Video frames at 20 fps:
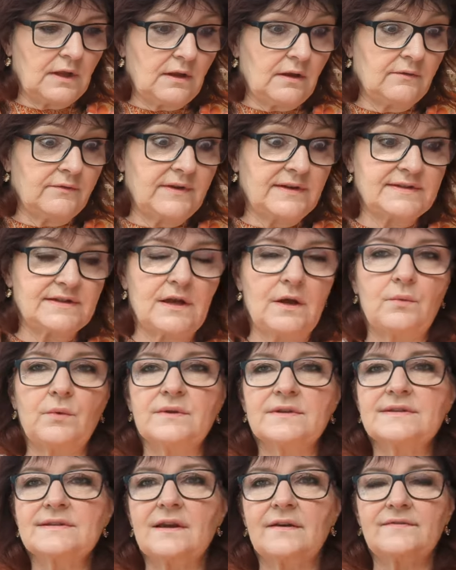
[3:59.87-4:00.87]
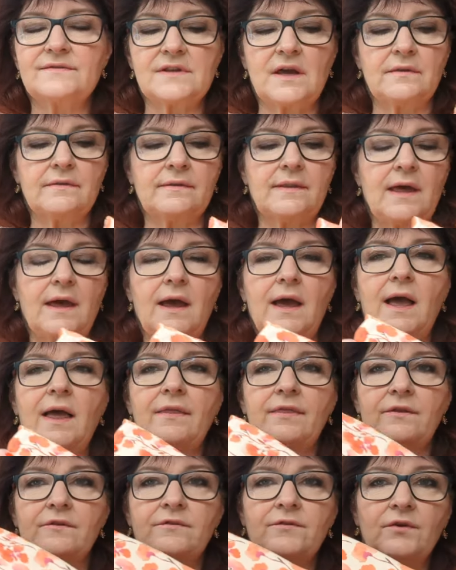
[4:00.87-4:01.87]
a video once I've done that.
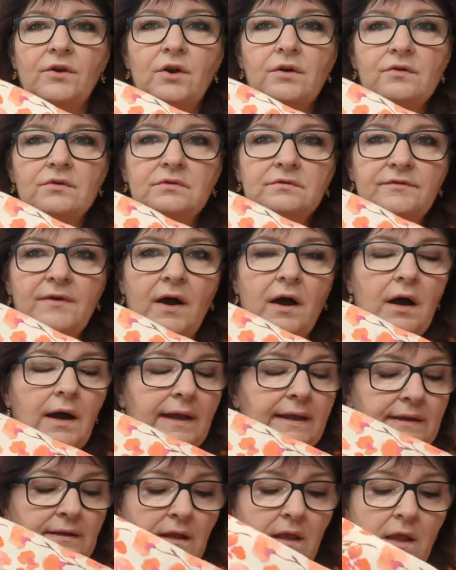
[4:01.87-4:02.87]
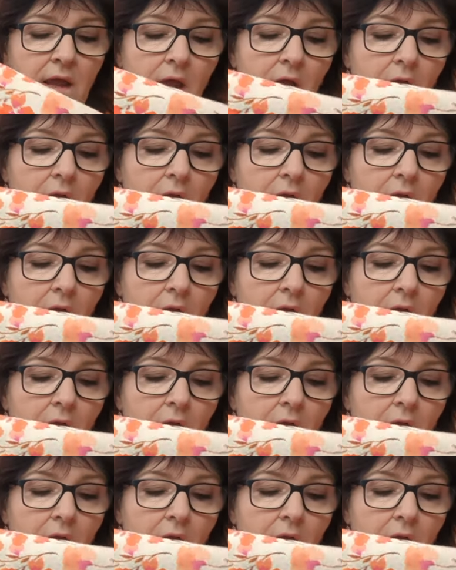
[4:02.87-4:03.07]
And the floral vine,